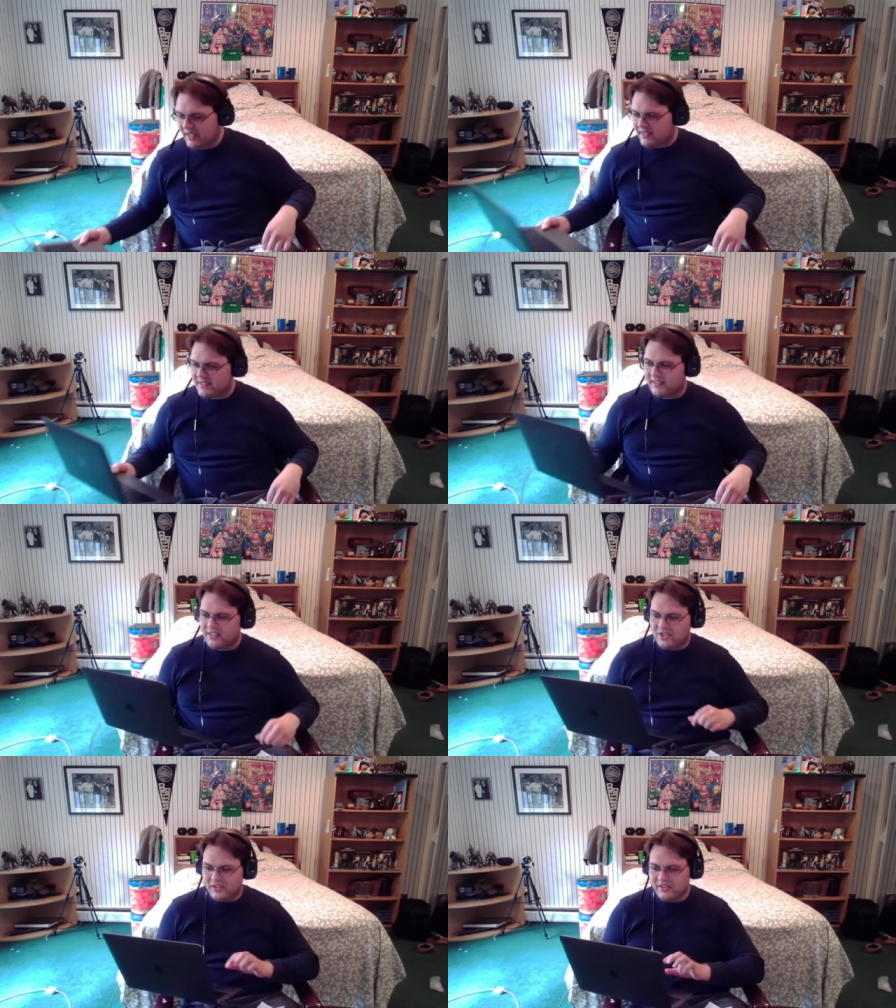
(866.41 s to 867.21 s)

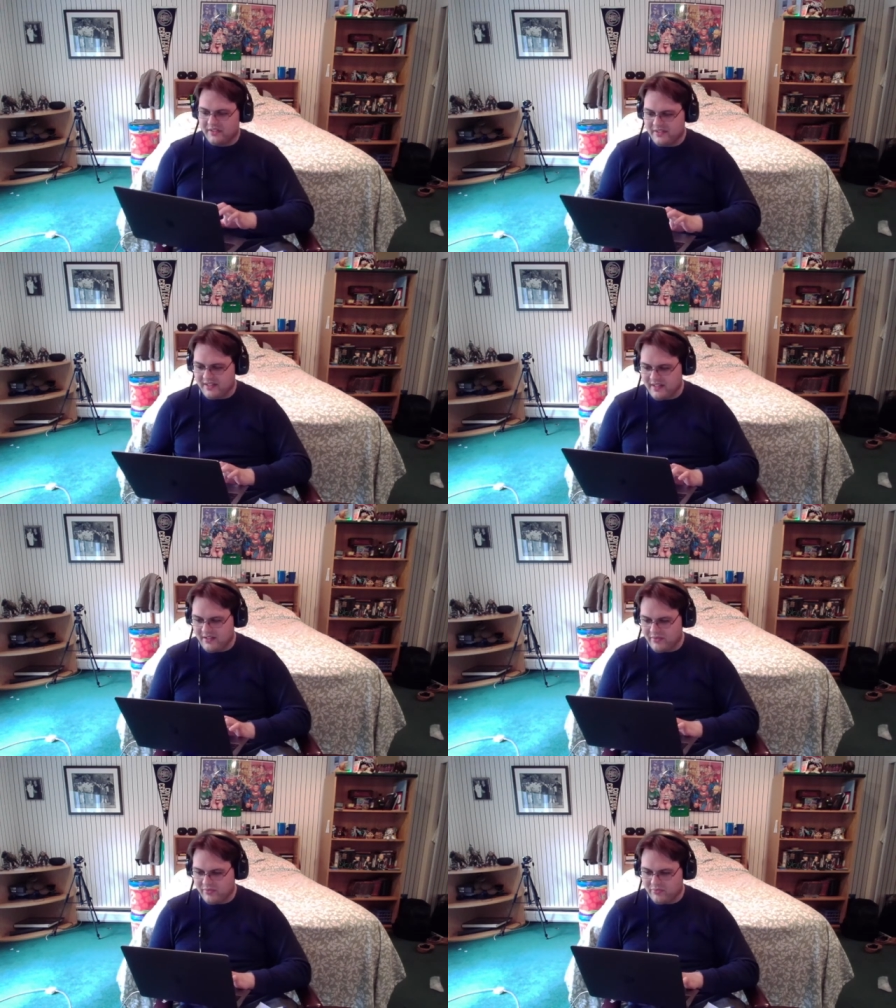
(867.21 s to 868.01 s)
something called,
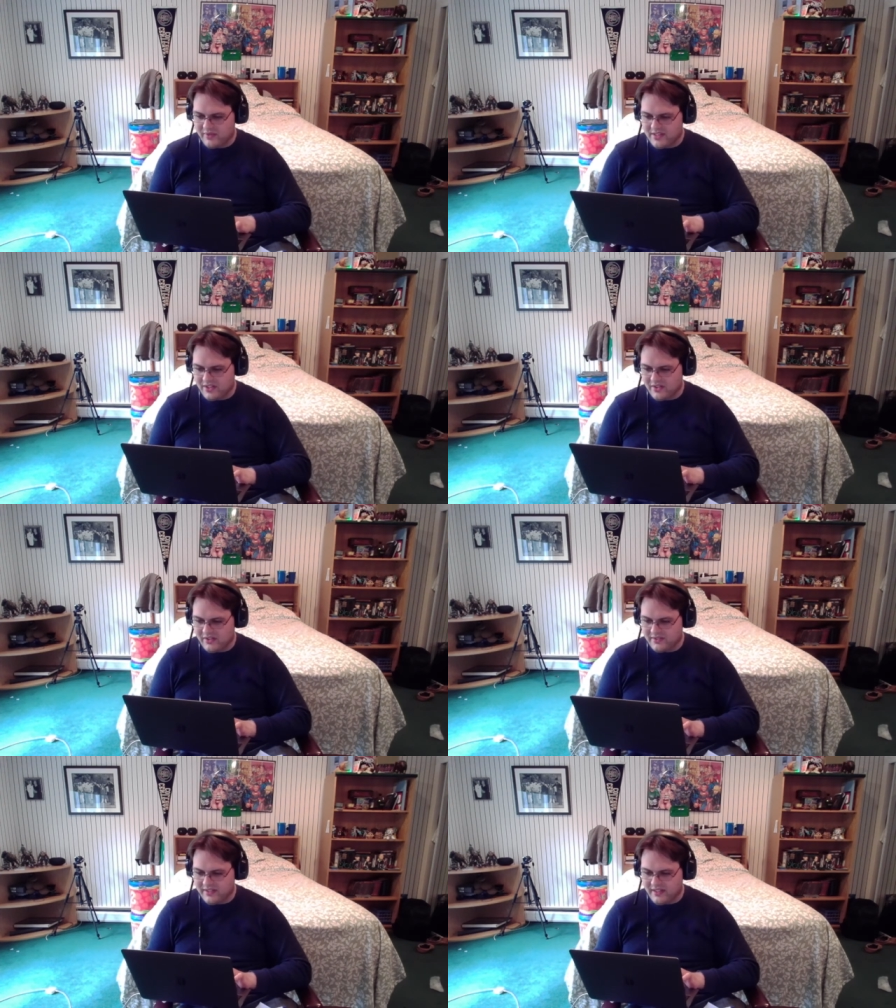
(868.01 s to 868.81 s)
what's it
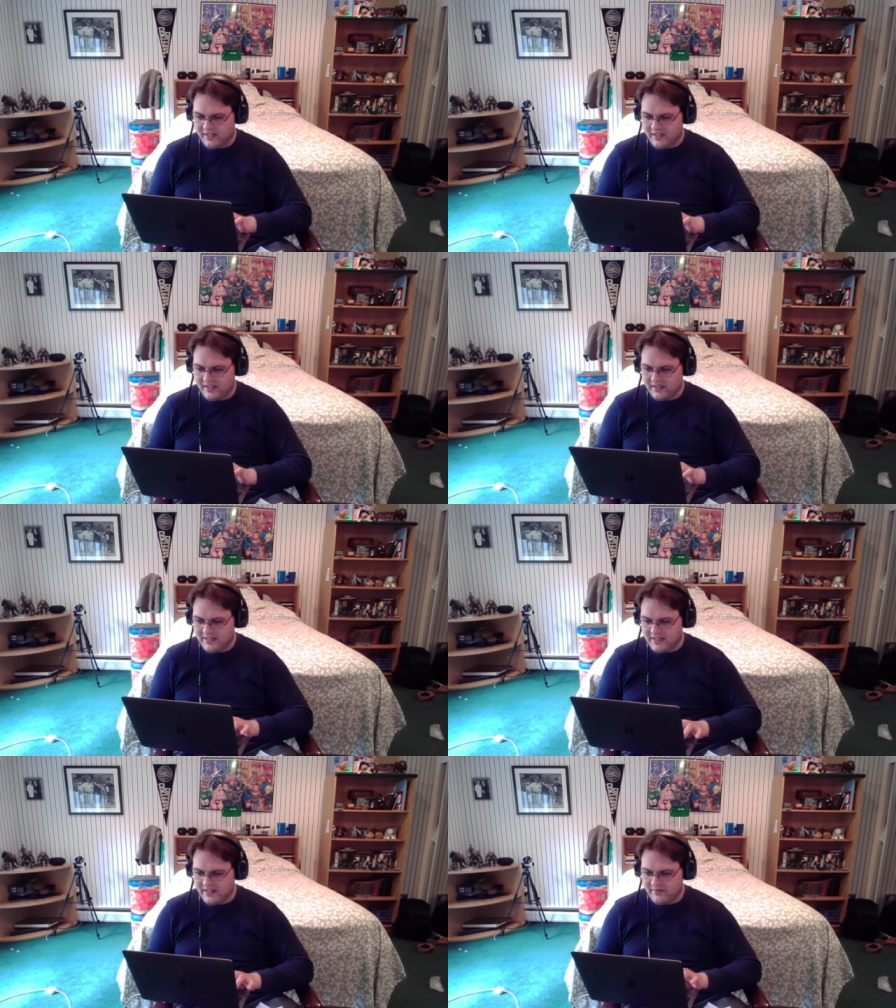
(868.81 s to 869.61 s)
called?
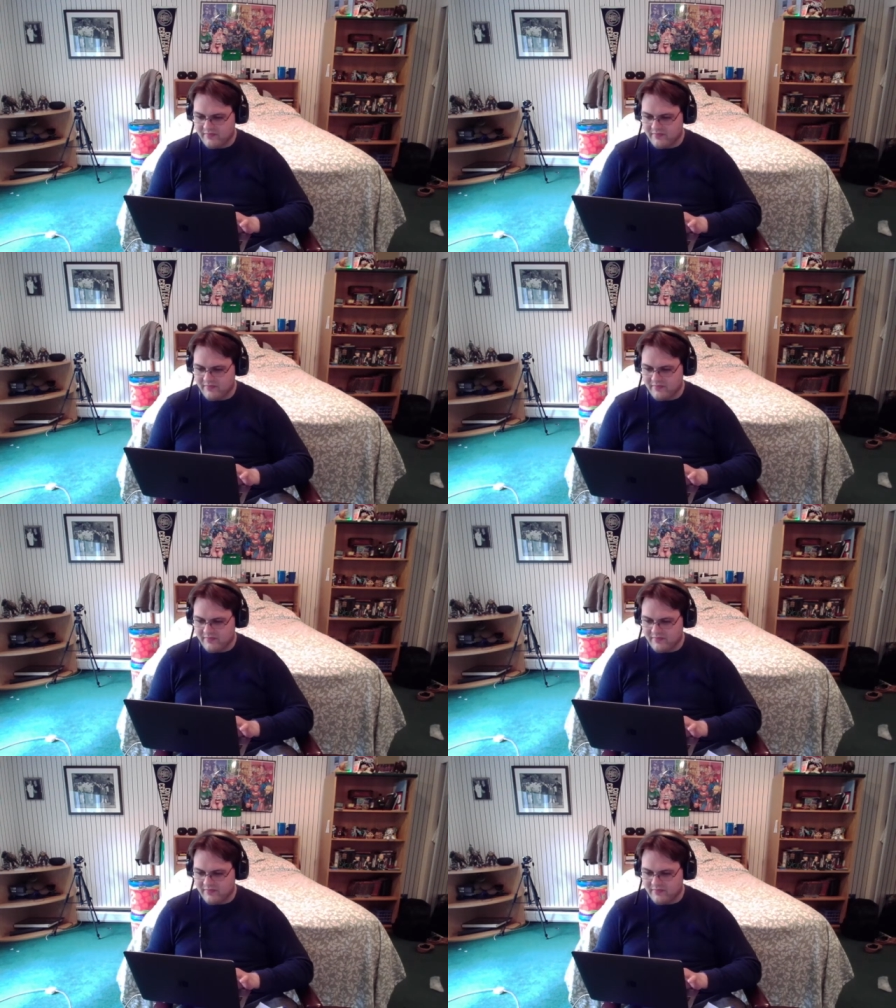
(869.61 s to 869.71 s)
Let's see.